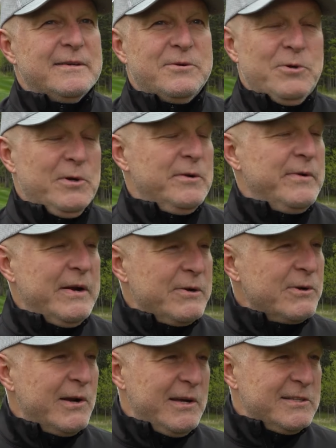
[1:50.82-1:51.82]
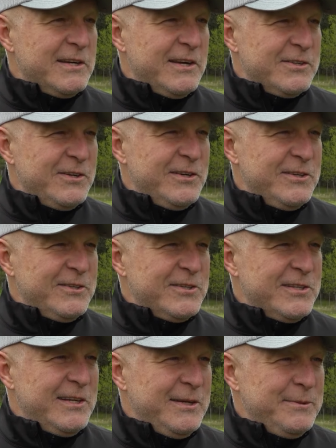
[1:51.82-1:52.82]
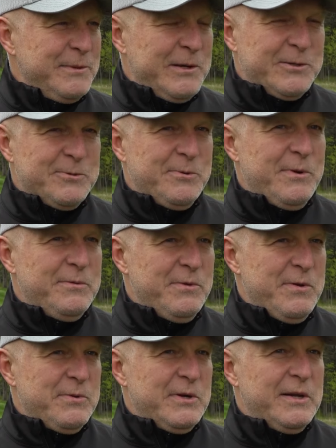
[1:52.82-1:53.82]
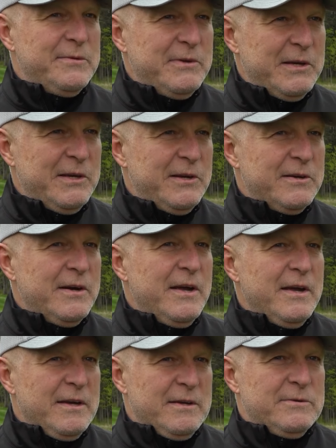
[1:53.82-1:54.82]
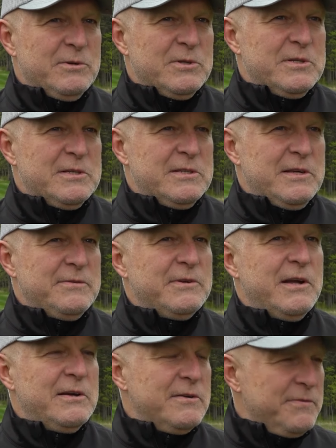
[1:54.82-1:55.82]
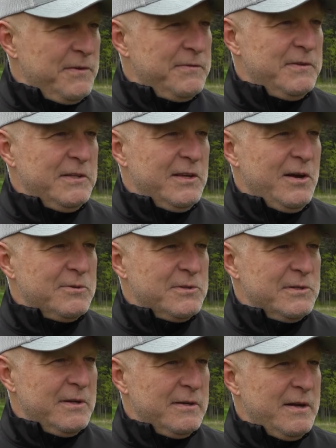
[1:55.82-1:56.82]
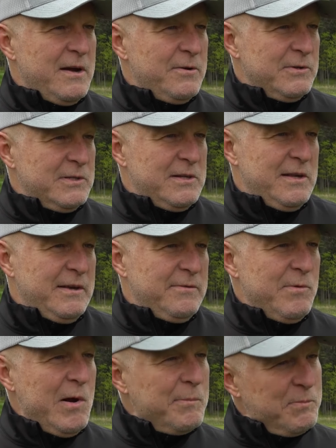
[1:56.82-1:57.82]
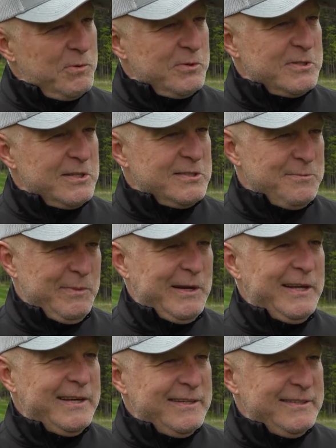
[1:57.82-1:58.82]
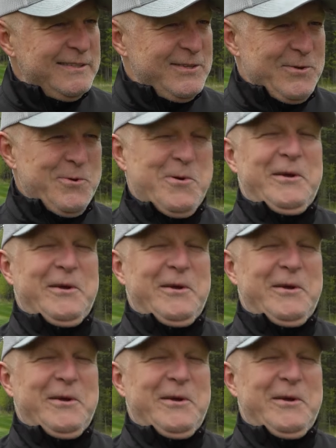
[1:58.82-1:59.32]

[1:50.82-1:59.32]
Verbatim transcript: couldn't recognize actually the city because when we were living here it was 750,000 and now it's like 1.6 million so